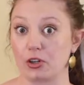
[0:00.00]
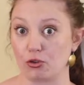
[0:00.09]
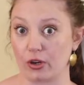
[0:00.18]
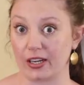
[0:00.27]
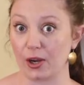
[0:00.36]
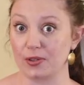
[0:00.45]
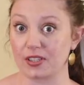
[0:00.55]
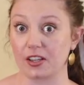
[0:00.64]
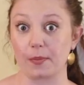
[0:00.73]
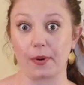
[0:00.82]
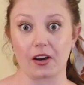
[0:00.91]
neutrinos
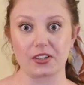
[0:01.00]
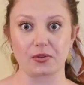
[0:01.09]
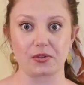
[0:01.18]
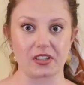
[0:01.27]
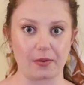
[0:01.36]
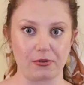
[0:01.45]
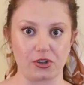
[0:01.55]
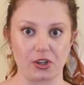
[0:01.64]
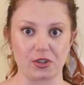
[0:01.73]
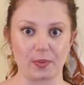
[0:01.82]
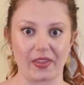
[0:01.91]
and the particles they
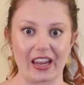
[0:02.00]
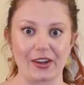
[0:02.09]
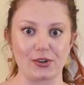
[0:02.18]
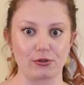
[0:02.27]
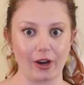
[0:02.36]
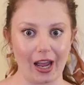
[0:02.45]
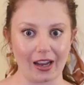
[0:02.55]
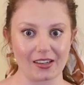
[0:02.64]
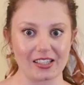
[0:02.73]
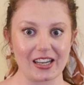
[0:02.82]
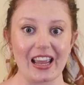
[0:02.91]
produce when they
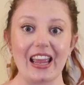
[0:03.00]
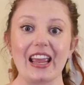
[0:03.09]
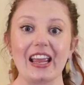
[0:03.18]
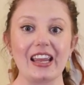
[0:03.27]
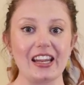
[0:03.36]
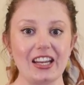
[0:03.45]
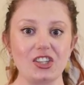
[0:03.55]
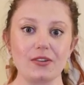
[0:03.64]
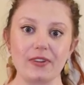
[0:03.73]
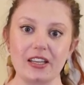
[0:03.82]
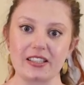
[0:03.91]
interact, in each
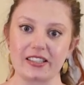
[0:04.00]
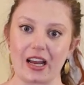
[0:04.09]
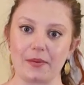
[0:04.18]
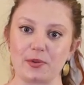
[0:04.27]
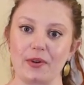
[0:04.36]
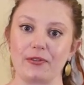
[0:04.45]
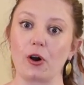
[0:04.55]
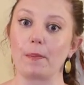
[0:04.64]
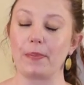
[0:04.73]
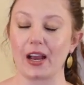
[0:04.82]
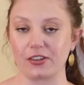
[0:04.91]
of these steps we've
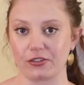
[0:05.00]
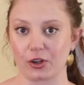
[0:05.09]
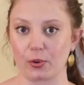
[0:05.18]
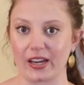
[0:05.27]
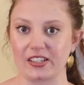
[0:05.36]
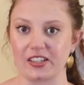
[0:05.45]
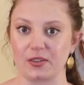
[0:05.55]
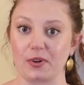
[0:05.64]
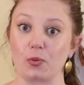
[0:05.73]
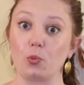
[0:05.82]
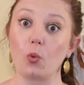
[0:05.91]
got better acquainted
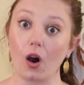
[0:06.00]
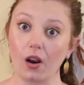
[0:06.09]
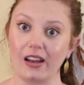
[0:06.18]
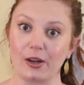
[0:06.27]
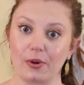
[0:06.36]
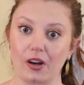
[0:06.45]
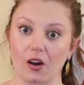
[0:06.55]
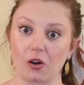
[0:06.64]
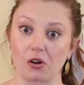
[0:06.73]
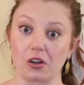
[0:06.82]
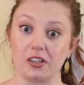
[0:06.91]
with what liquid
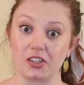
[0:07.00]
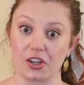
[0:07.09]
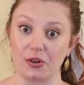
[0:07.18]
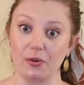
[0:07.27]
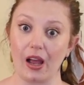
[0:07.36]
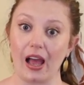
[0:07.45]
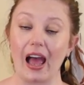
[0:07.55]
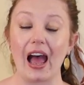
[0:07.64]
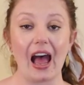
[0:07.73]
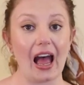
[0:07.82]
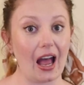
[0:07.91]
argon can do,
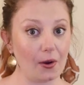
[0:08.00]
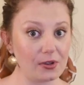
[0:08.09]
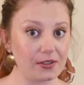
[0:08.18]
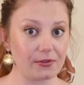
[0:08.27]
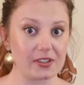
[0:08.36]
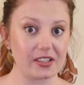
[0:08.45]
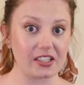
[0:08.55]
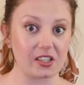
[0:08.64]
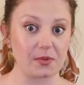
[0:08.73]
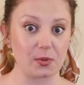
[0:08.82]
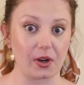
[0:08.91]
how different
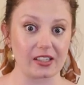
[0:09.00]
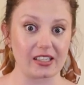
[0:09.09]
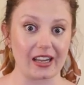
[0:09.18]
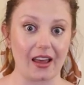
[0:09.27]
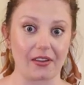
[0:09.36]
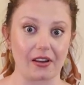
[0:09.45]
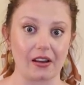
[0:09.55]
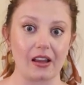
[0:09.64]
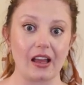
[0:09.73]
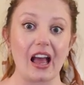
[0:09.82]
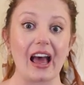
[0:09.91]
systems work together,
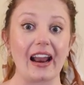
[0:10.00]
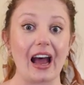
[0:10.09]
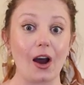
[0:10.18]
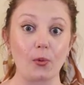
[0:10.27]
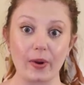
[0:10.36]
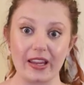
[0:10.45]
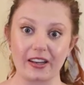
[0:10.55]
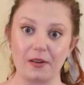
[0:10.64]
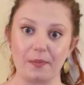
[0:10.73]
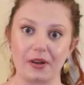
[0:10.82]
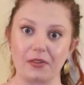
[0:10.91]
and how we
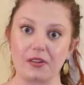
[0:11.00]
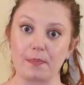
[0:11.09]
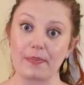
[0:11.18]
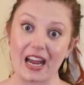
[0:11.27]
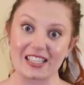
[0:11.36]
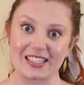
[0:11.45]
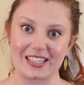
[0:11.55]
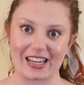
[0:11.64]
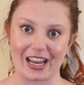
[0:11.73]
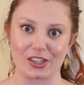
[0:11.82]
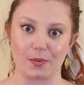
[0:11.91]
can build the best
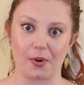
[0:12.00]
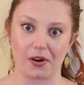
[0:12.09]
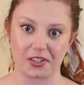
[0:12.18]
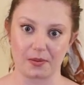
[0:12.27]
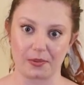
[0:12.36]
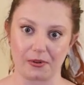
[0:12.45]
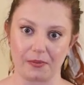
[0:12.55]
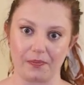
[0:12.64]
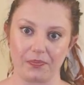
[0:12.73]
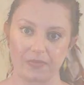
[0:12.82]
detector possible.